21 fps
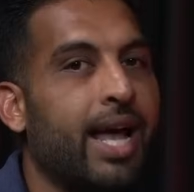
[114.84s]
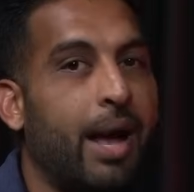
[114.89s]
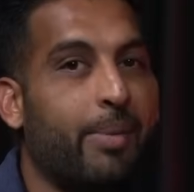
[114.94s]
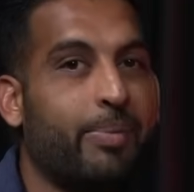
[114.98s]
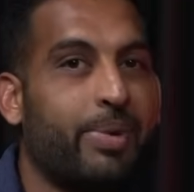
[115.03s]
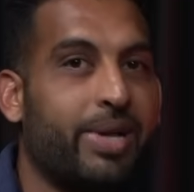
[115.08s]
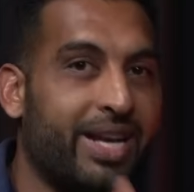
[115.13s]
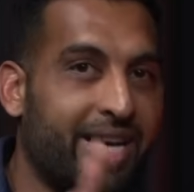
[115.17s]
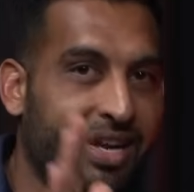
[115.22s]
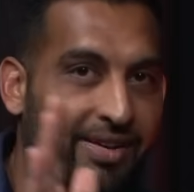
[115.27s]

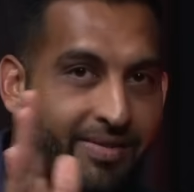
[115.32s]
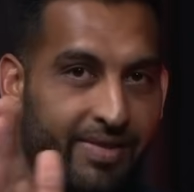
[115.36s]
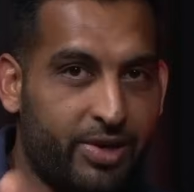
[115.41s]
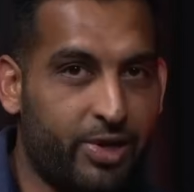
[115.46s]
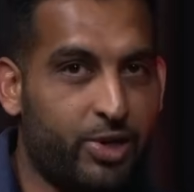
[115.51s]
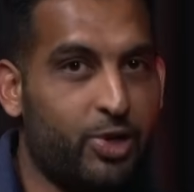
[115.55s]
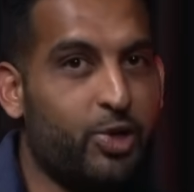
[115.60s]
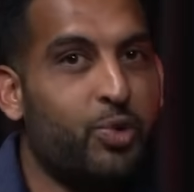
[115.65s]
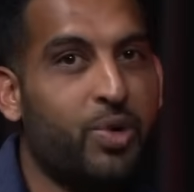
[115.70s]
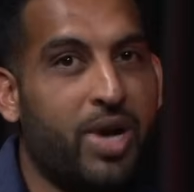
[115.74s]
I'm going to give
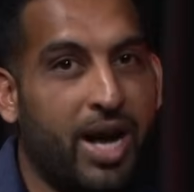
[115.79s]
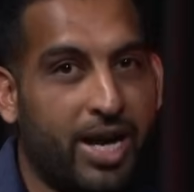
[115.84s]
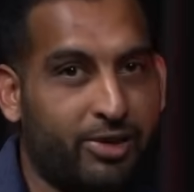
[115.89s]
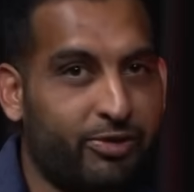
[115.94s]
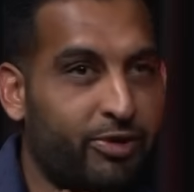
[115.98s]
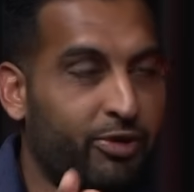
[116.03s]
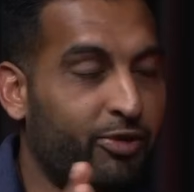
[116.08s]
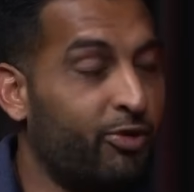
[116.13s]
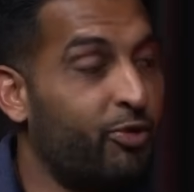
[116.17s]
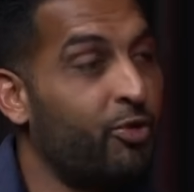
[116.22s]
it to you
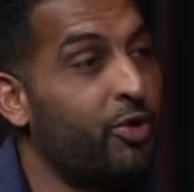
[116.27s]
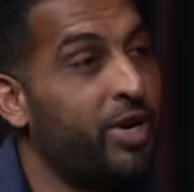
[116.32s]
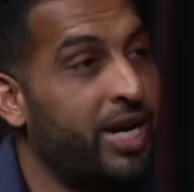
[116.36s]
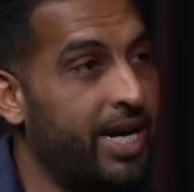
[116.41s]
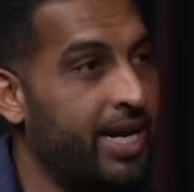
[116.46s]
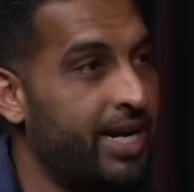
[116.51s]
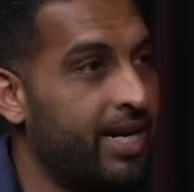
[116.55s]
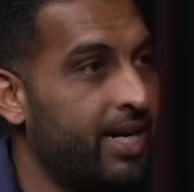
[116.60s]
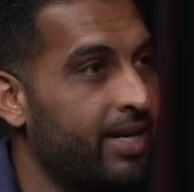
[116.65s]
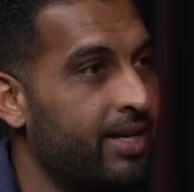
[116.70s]
guys for
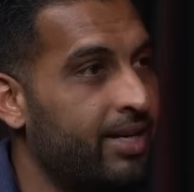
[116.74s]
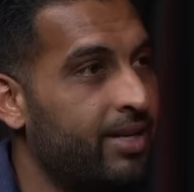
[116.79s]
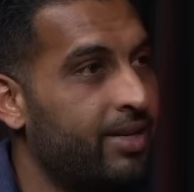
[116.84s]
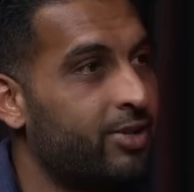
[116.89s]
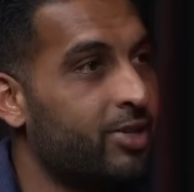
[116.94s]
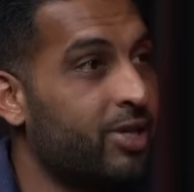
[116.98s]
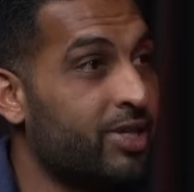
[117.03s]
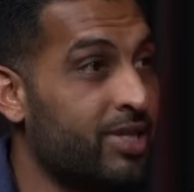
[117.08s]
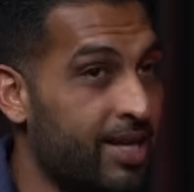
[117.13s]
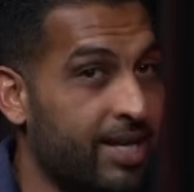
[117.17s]
free.
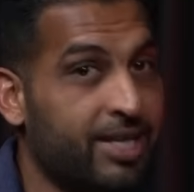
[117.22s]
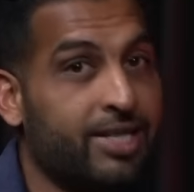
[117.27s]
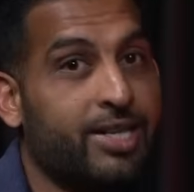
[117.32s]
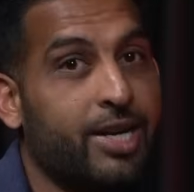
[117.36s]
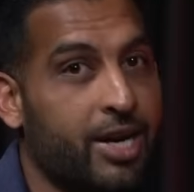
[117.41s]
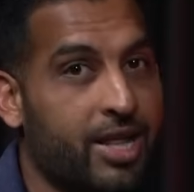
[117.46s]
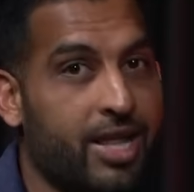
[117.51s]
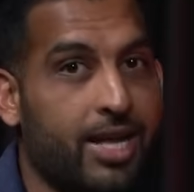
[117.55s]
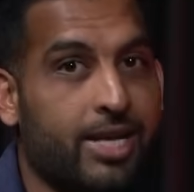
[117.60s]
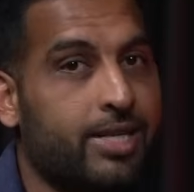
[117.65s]
Just
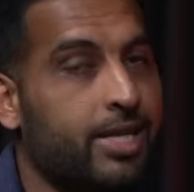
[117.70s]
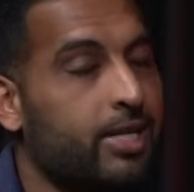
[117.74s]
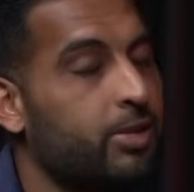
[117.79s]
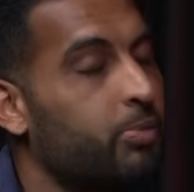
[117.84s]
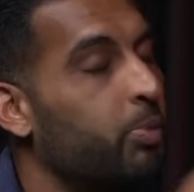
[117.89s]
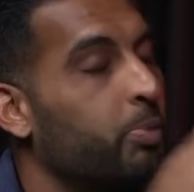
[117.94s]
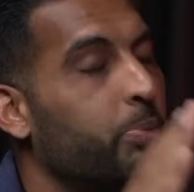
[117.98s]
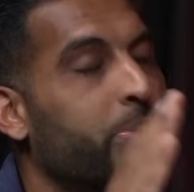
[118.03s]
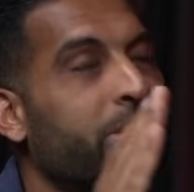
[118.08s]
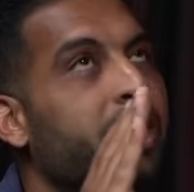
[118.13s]
listen to this.
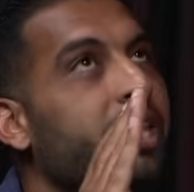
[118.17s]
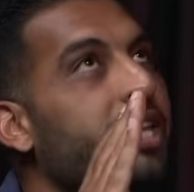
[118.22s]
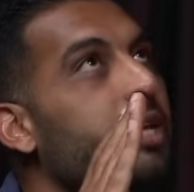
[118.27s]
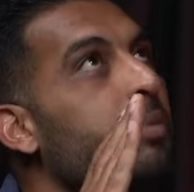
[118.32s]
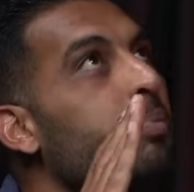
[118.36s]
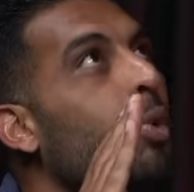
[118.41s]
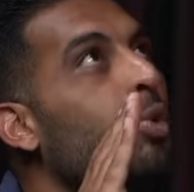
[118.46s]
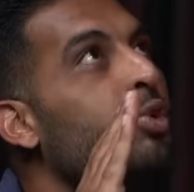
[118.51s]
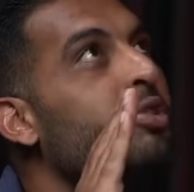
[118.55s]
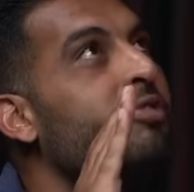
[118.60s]
This will be
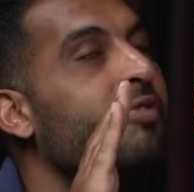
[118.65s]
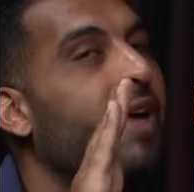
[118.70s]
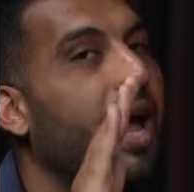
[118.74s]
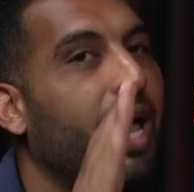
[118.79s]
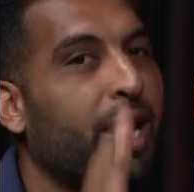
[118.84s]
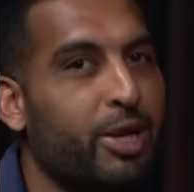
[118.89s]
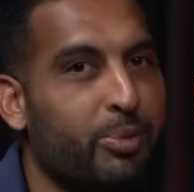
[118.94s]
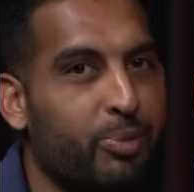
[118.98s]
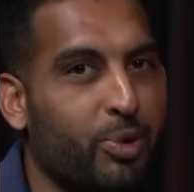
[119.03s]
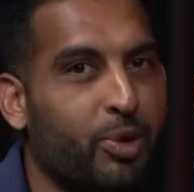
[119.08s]
the most
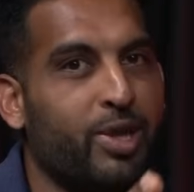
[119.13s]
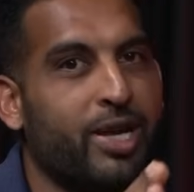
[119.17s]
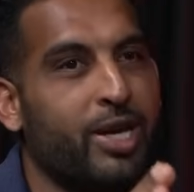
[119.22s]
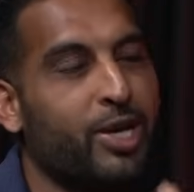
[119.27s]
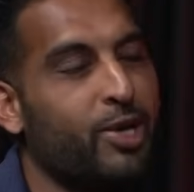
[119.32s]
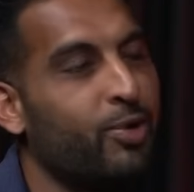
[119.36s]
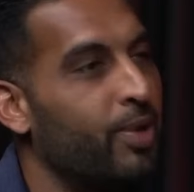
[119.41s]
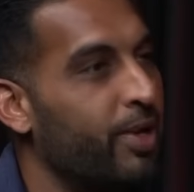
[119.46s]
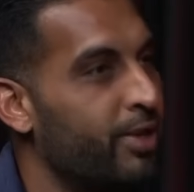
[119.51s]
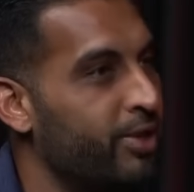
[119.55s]
valuable
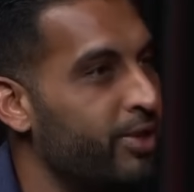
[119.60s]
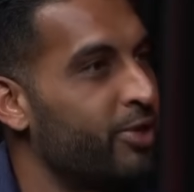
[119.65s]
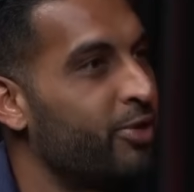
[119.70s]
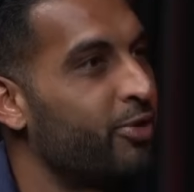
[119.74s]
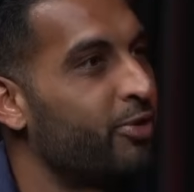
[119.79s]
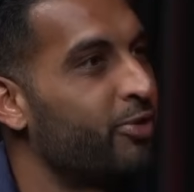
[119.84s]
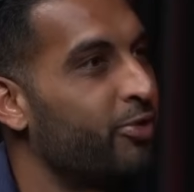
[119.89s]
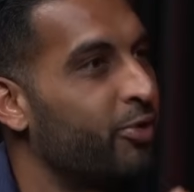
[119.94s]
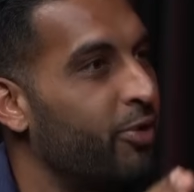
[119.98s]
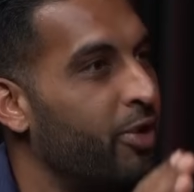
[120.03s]
thing you listen
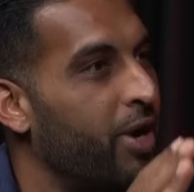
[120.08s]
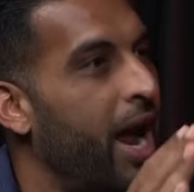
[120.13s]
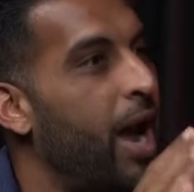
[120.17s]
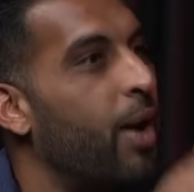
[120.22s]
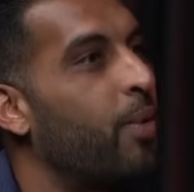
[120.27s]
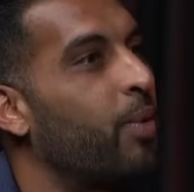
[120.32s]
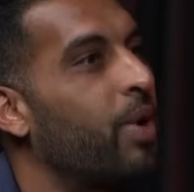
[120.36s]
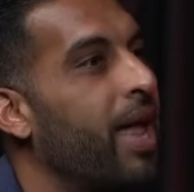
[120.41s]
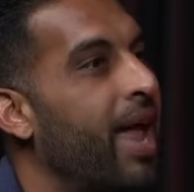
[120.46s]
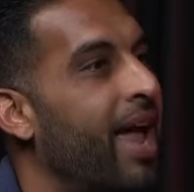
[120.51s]
to for an
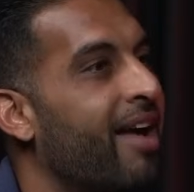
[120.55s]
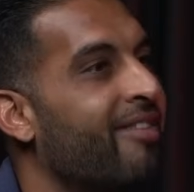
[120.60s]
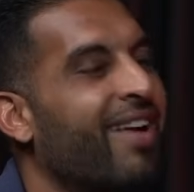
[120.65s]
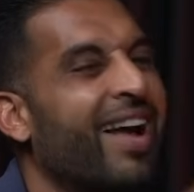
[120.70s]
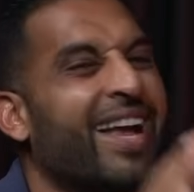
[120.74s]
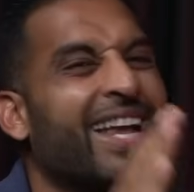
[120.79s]
hour and a half.